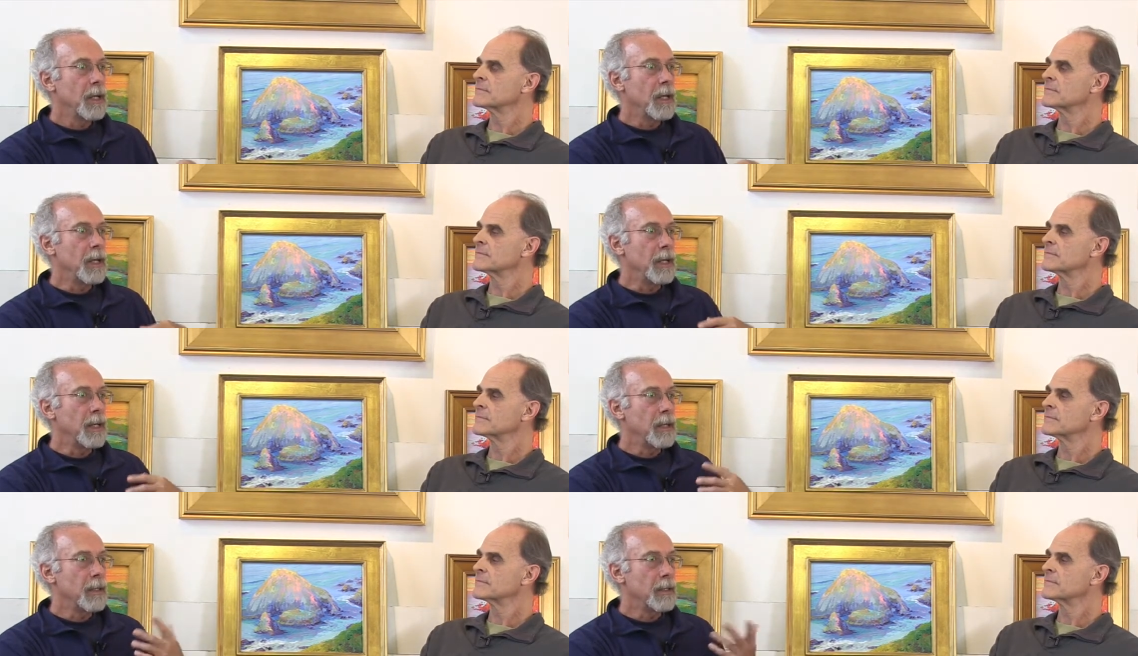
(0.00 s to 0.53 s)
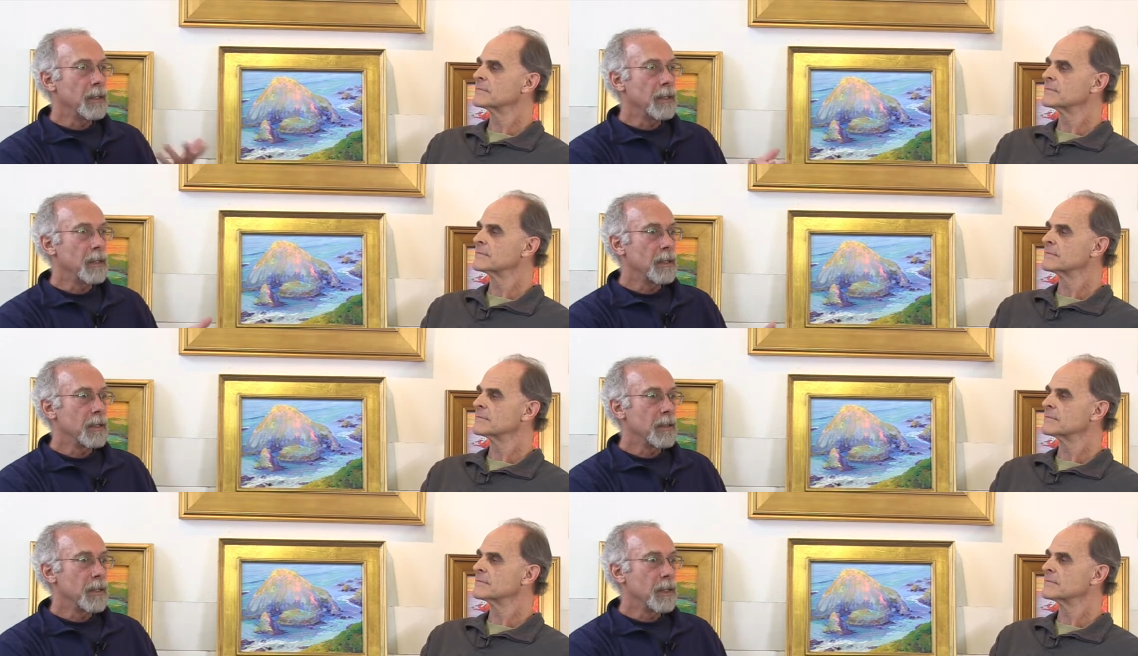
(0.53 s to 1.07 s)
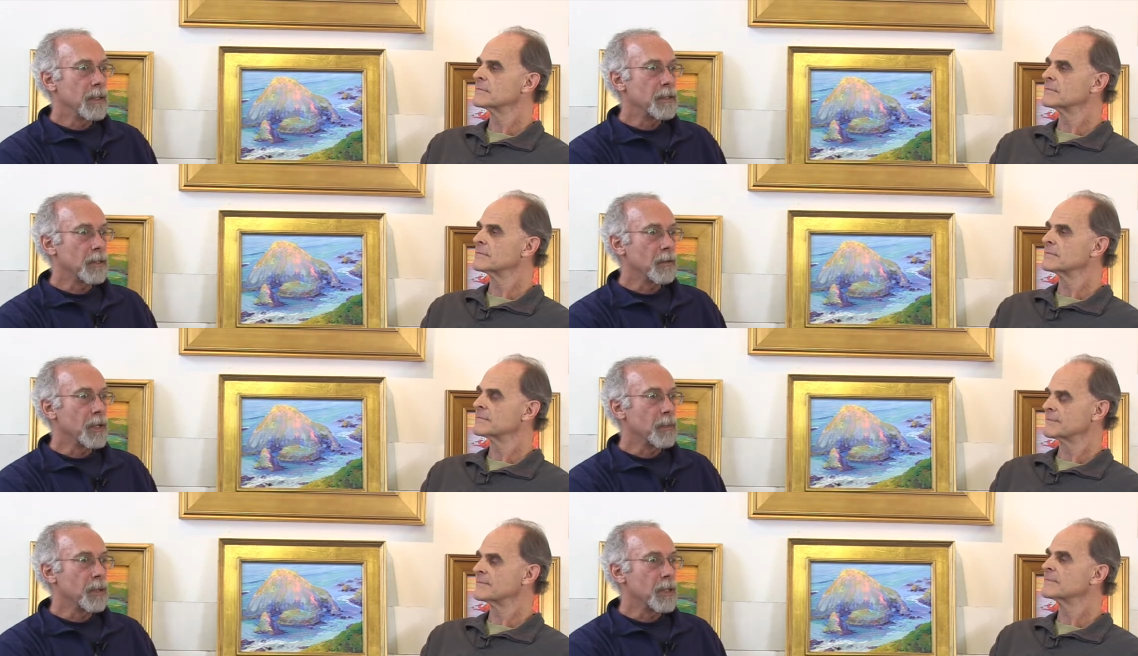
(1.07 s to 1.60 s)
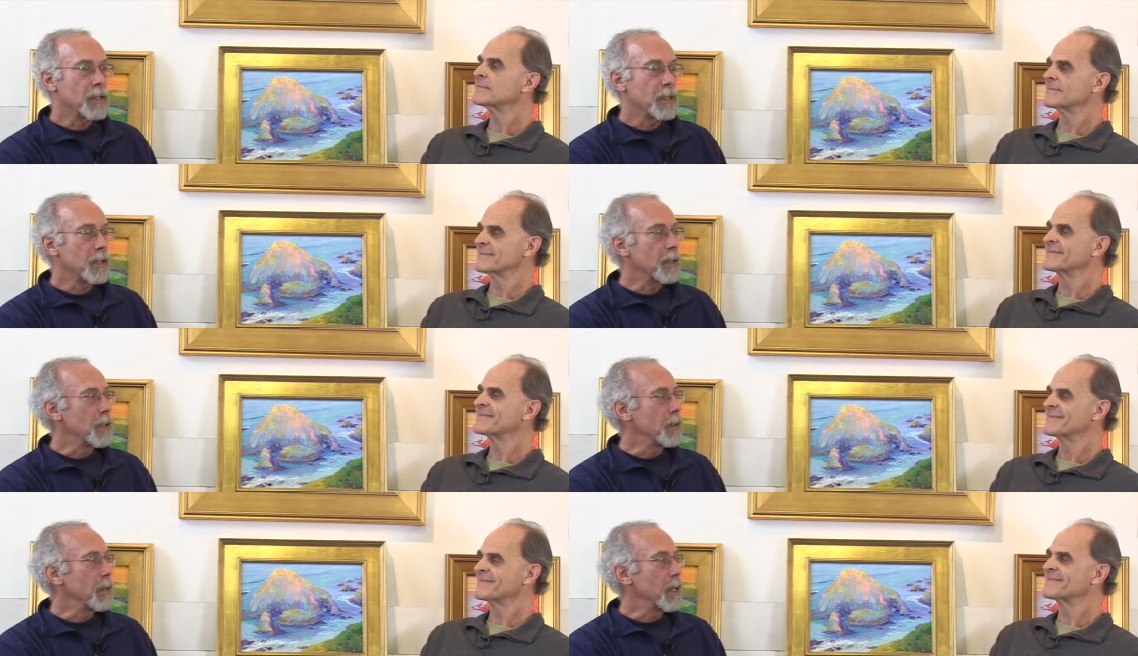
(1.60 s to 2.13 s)
Speaker 1: and uh, it's a great place to
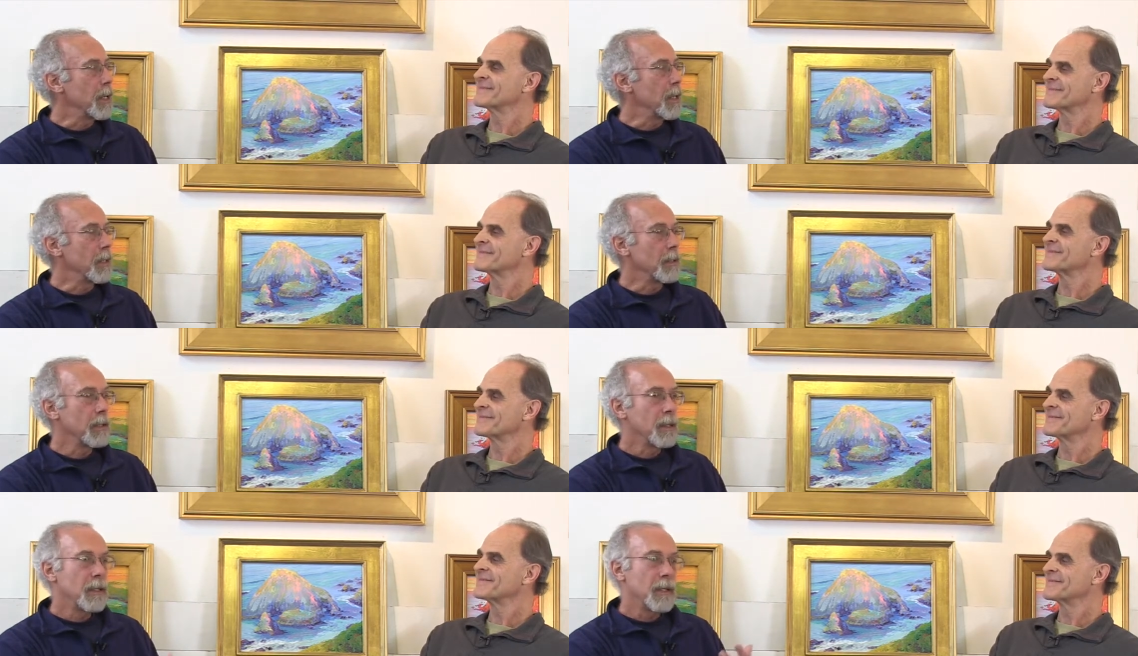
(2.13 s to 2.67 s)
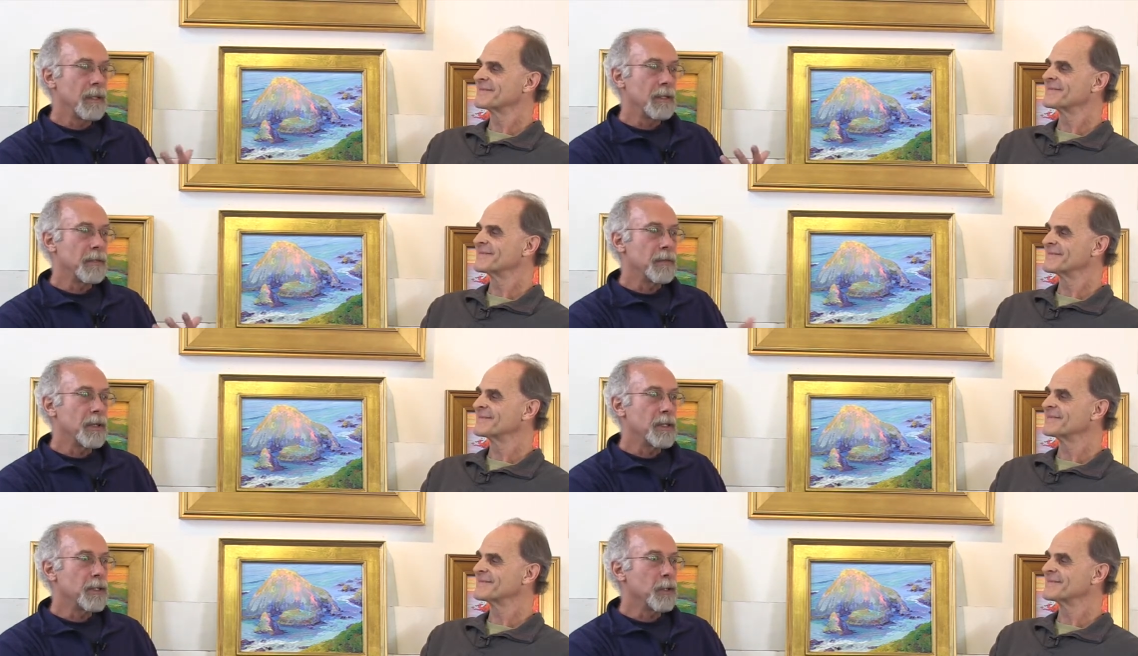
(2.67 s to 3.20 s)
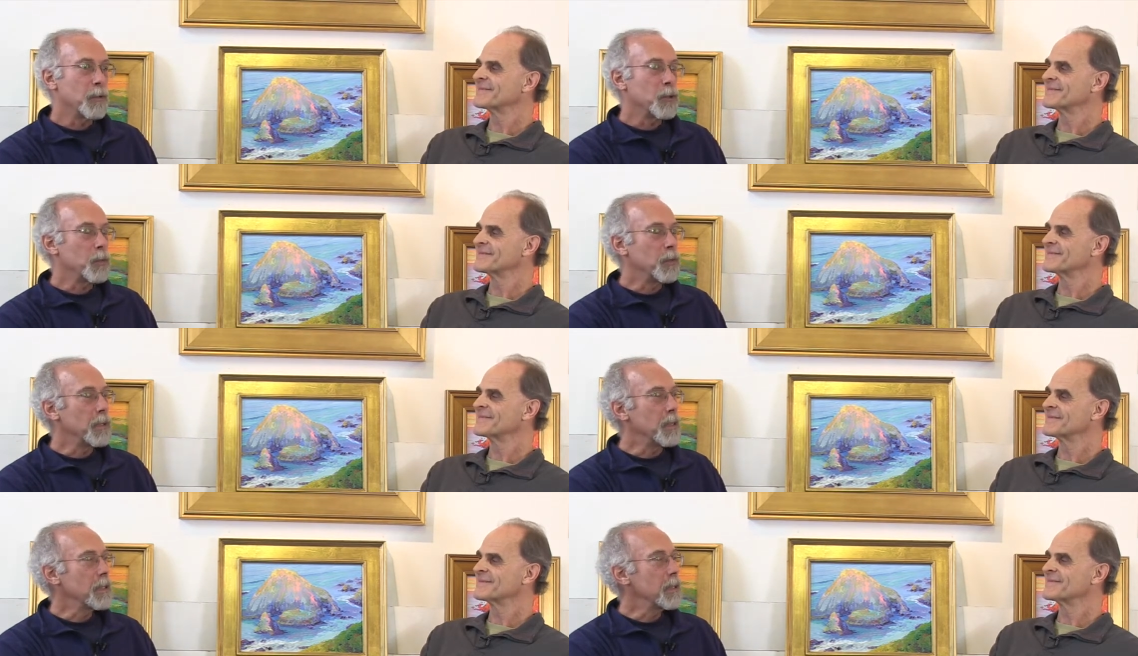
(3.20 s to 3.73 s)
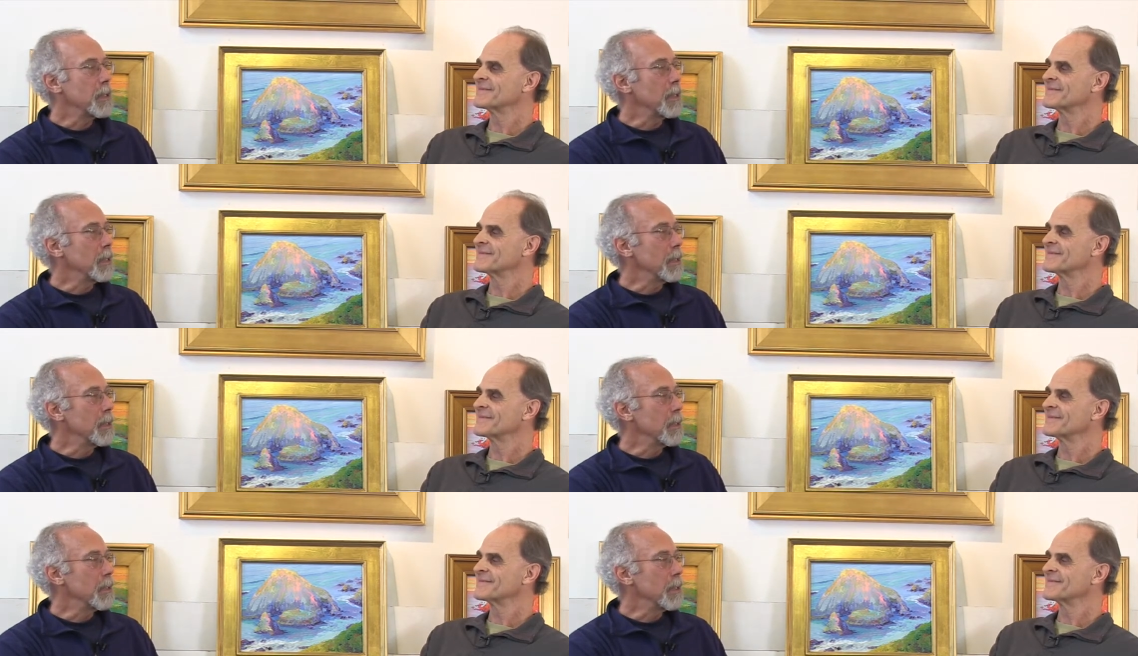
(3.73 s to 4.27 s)
go and. It's a very social place,
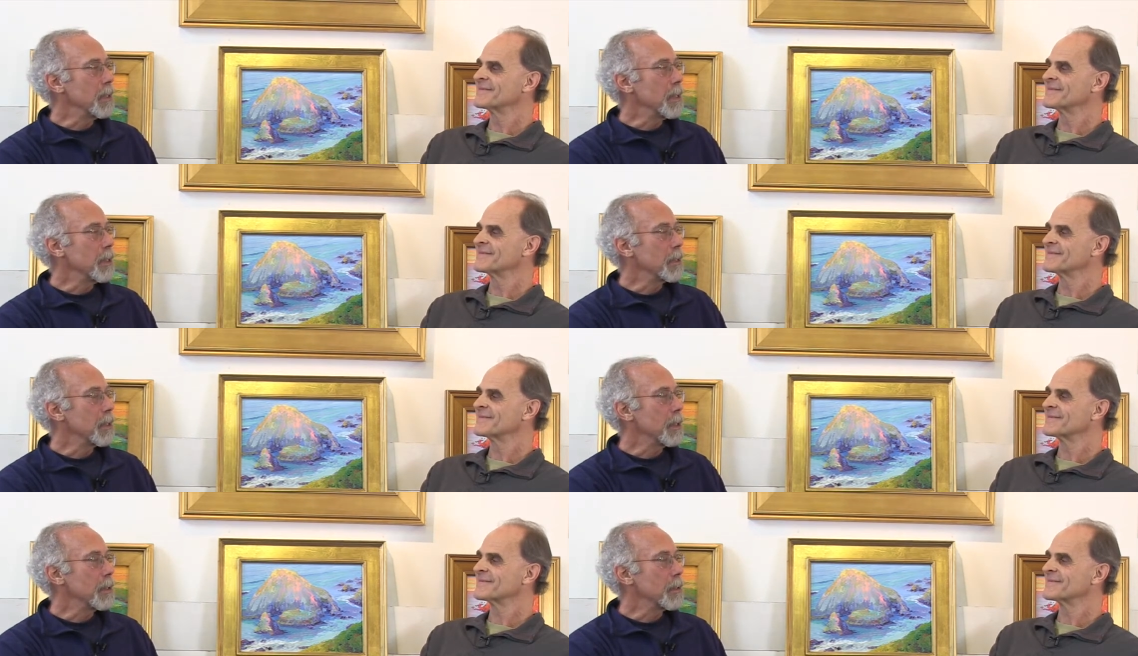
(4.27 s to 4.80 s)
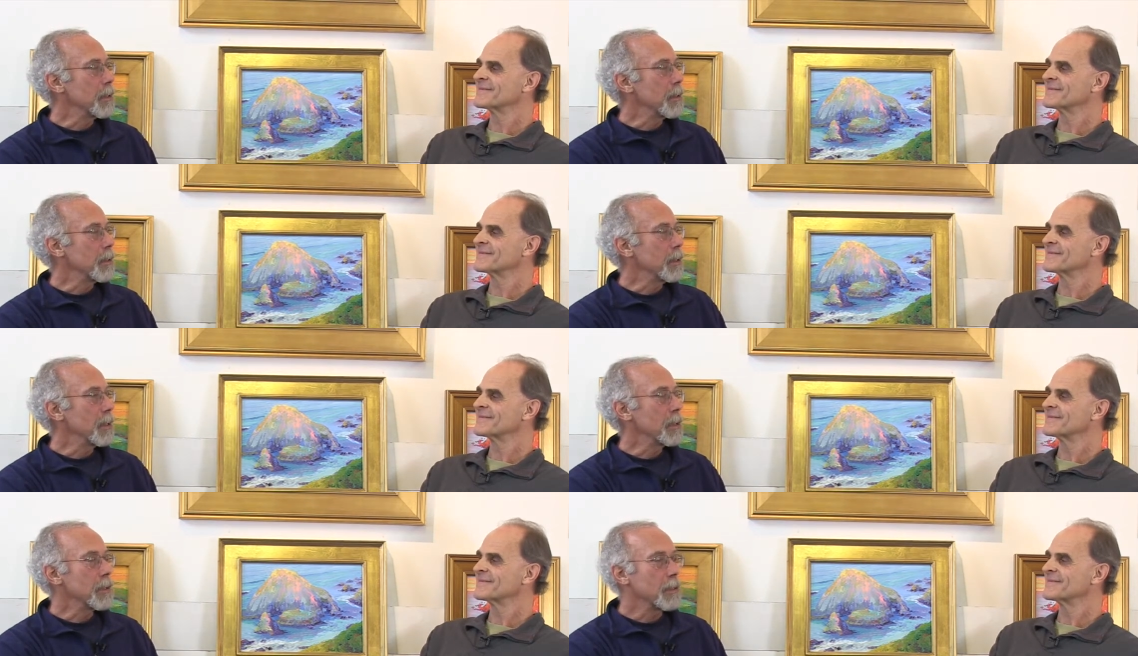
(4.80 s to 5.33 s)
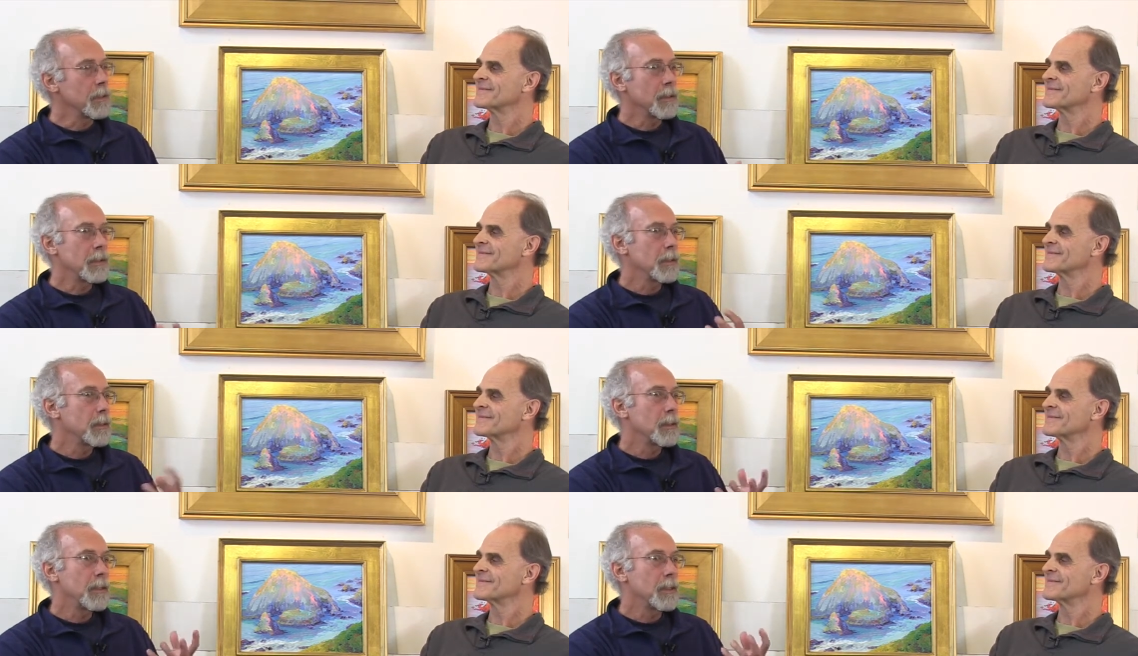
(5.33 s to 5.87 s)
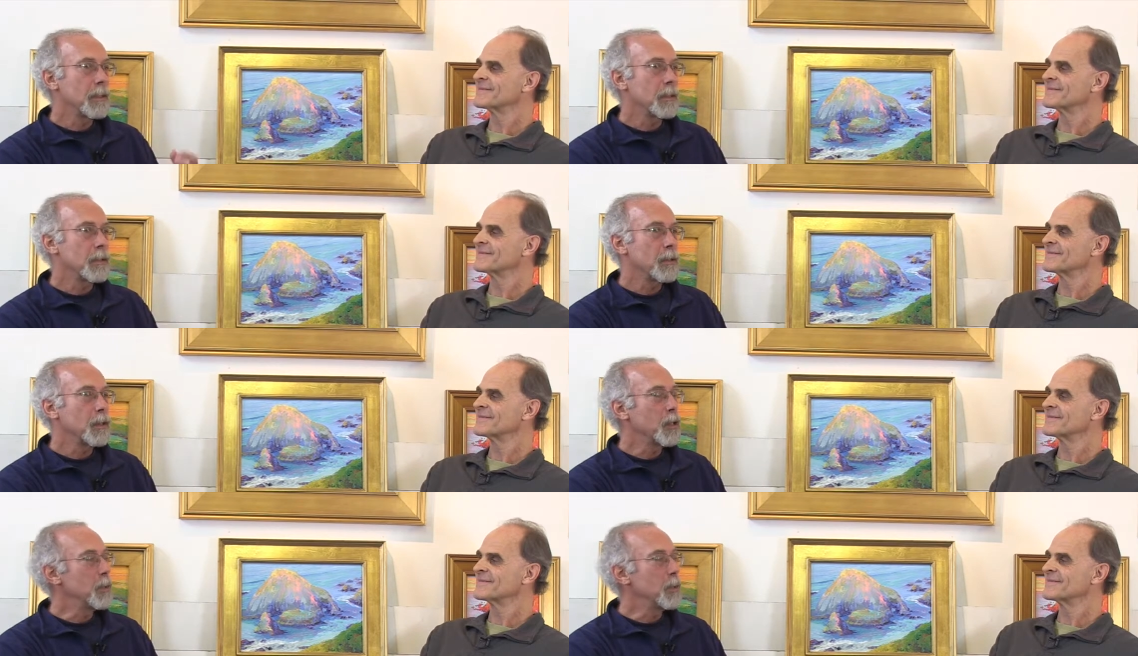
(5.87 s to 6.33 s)
and uh, it's, it's mm-hmm. a good, it's a good, it's a good